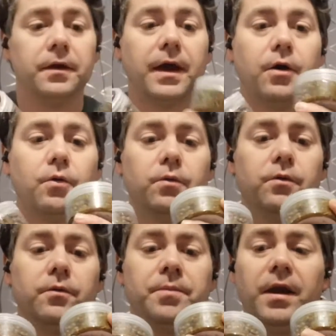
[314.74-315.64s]
Now
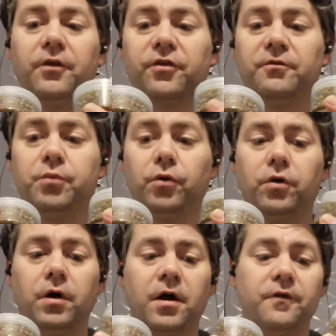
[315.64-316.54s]
pellets
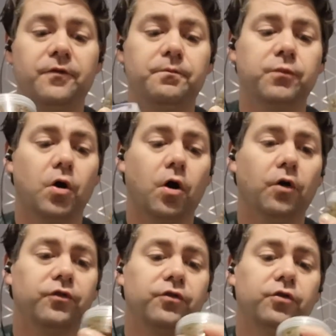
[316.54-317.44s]
I've
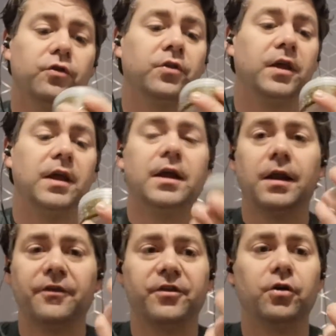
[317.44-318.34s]
got the
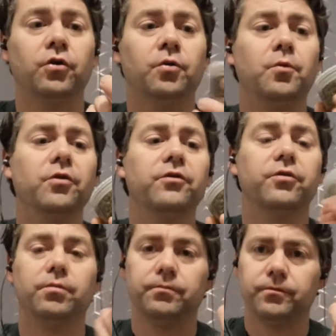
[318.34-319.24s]
classic corn
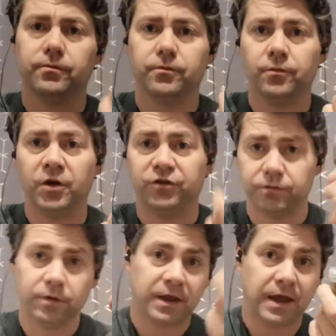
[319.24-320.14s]
ones,
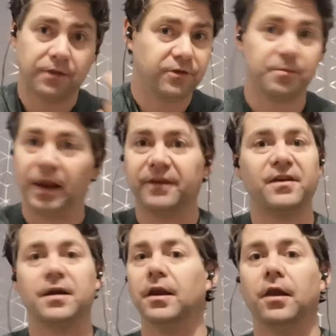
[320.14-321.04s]
which again smell
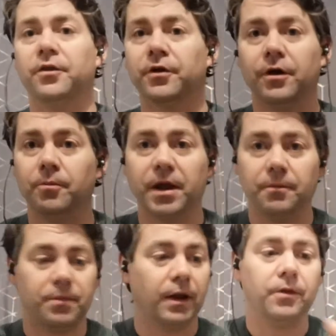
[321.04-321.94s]
exactly like the ground bait
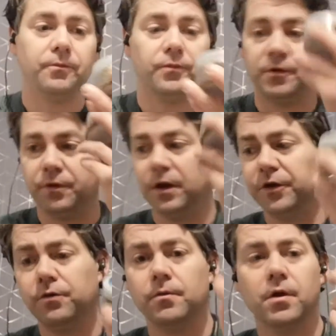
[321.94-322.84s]
and pellet. They really
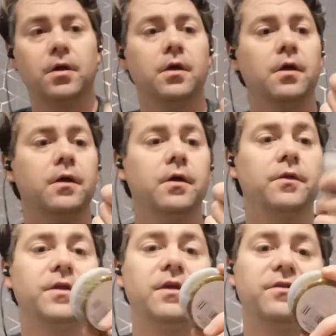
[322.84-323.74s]
do.
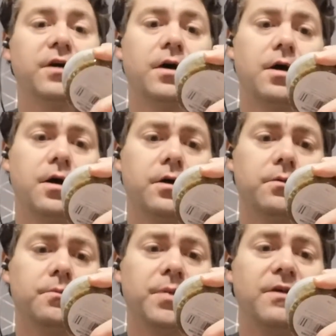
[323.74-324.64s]
These
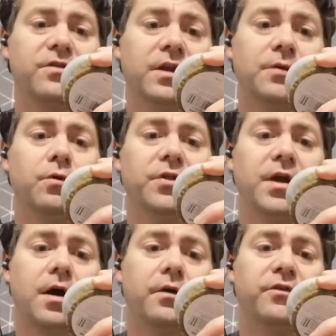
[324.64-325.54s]
are basically, what
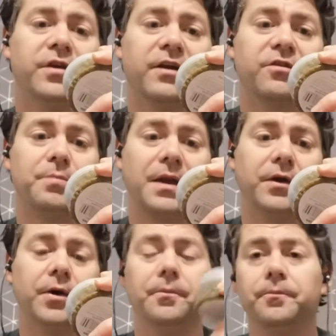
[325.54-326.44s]
they are is an
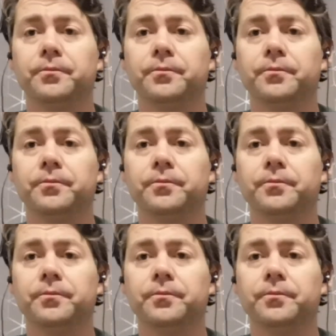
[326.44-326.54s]
expander